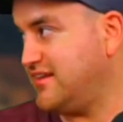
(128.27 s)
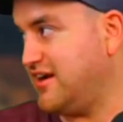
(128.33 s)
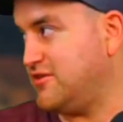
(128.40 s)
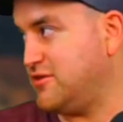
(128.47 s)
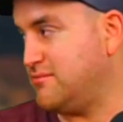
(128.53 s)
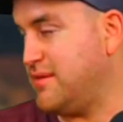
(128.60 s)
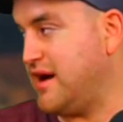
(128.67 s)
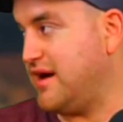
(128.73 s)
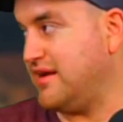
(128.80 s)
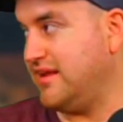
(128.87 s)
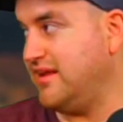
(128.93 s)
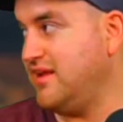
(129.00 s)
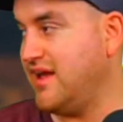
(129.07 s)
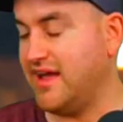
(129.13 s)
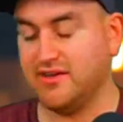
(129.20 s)
inside your
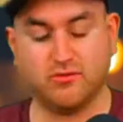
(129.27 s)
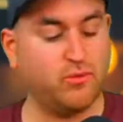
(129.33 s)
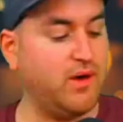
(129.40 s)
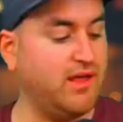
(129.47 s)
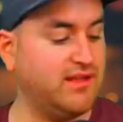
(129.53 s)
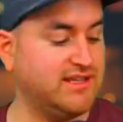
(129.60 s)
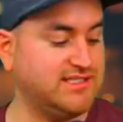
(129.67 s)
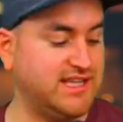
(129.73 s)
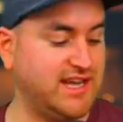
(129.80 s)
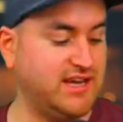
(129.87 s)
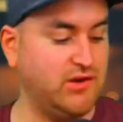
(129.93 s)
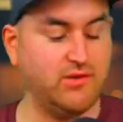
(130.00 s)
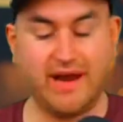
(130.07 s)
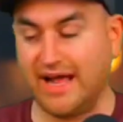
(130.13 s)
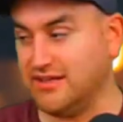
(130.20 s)
body, as well as they
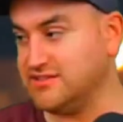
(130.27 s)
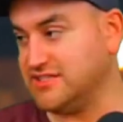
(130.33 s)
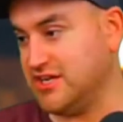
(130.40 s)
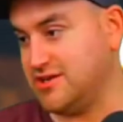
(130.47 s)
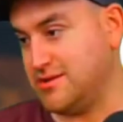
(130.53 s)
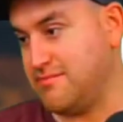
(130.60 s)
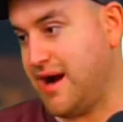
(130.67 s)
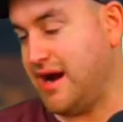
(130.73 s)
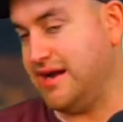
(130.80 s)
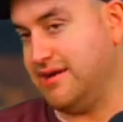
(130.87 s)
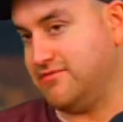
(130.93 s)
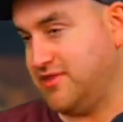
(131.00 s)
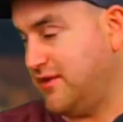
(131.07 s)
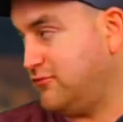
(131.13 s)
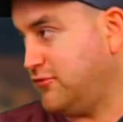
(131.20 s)
could do it outside your body
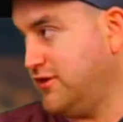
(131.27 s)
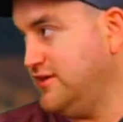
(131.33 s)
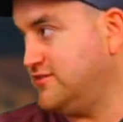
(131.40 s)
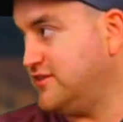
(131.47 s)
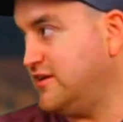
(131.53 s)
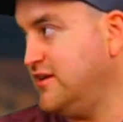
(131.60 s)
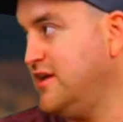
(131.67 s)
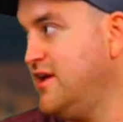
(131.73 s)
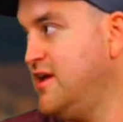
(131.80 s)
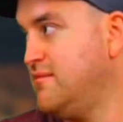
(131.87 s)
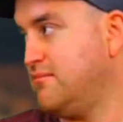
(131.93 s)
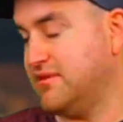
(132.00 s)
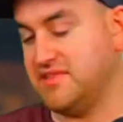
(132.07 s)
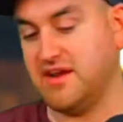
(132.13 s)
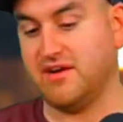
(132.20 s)
if they freeze it,
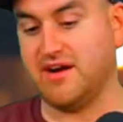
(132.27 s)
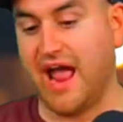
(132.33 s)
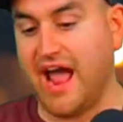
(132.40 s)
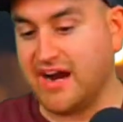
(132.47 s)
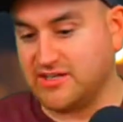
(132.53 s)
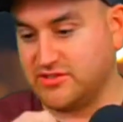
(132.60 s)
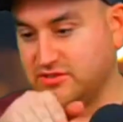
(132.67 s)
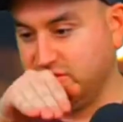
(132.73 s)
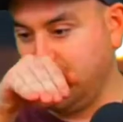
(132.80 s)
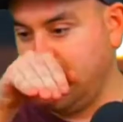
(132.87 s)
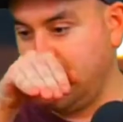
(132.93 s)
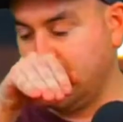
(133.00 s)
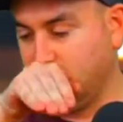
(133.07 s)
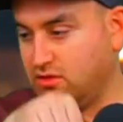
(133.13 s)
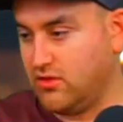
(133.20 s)
but they're
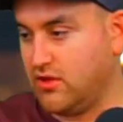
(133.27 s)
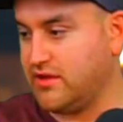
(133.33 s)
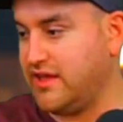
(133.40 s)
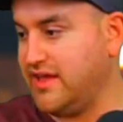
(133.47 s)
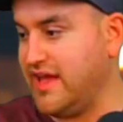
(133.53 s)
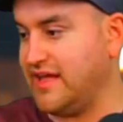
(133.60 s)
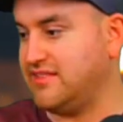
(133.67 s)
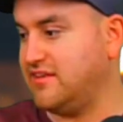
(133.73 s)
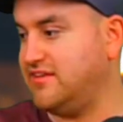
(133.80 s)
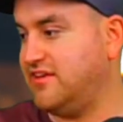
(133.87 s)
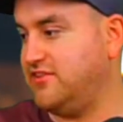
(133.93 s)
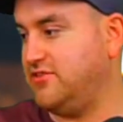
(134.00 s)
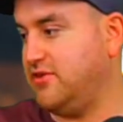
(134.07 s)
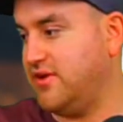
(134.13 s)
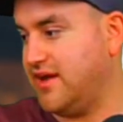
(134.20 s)
actually looking at the
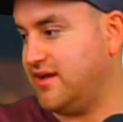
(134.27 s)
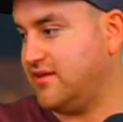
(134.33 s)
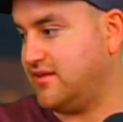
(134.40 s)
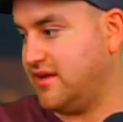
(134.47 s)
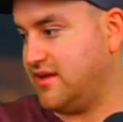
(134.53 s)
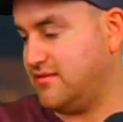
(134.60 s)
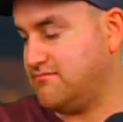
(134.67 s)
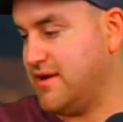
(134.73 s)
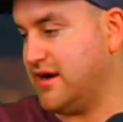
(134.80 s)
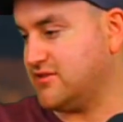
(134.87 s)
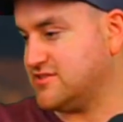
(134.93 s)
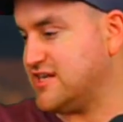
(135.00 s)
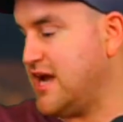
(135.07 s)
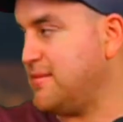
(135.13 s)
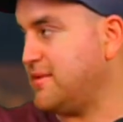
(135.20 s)
tissue at like a
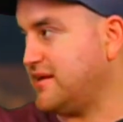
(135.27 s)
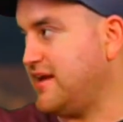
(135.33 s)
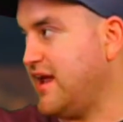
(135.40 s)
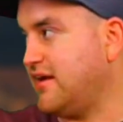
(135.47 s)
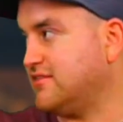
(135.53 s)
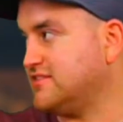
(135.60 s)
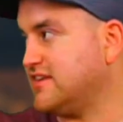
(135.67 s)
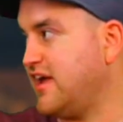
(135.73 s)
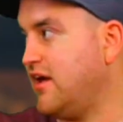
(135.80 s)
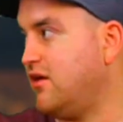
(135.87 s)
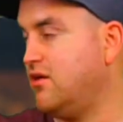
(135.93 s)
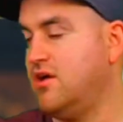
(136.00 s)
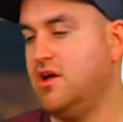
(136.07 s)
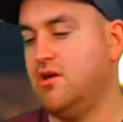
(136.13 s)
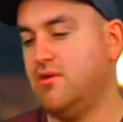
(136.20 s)
microscopic
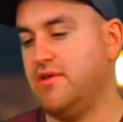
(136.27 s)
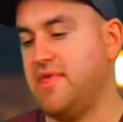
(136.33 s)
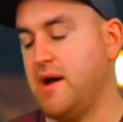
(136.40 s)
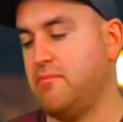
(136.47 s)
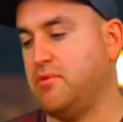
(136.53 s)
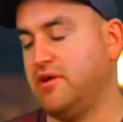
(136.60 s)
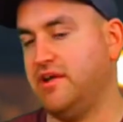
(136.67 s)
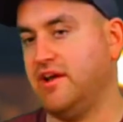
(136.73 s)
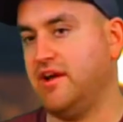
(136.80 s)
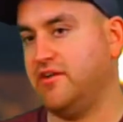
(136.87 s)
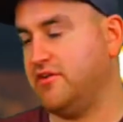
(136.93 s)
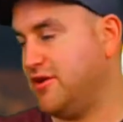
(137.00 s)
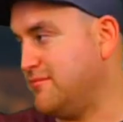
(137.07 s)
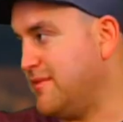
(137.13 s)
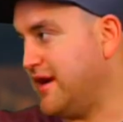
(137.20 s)
nanoscale without putting it
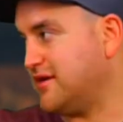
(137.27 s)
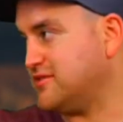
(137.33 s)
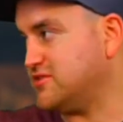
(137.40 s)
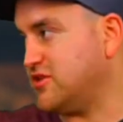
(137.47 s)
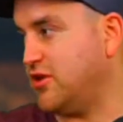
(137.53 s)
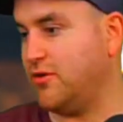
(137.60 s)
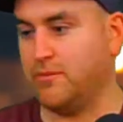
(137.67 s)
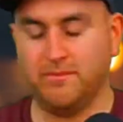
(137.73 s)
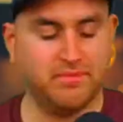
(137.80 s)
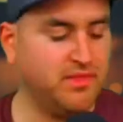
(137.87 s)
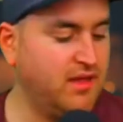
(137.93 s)
under a microscope.